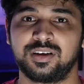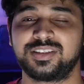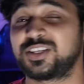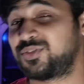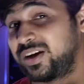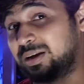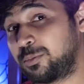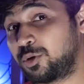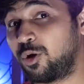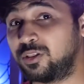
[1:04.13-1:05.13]
Just forget
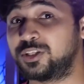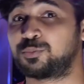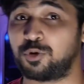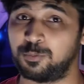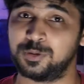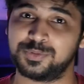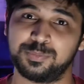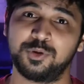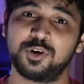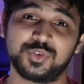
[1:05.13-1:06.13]
about all these problems
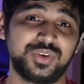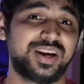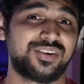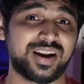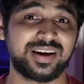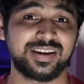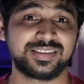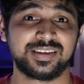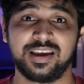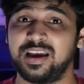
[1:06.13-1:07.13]
because we at
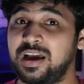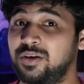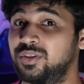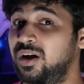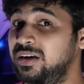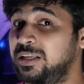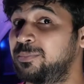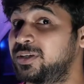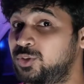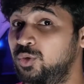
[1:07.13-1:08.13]
Radness have the
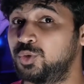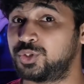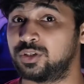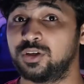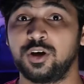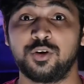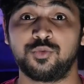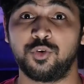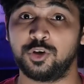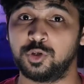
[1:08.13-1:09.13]
ultimate solution
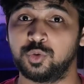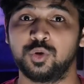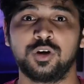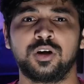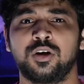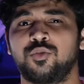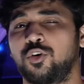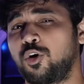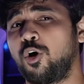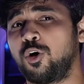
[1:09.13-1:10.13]
for you
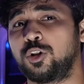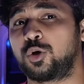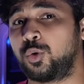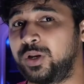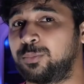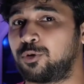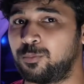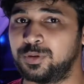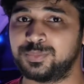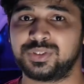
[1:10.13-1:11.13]
for all the coding
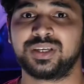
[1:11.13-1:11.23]
problems.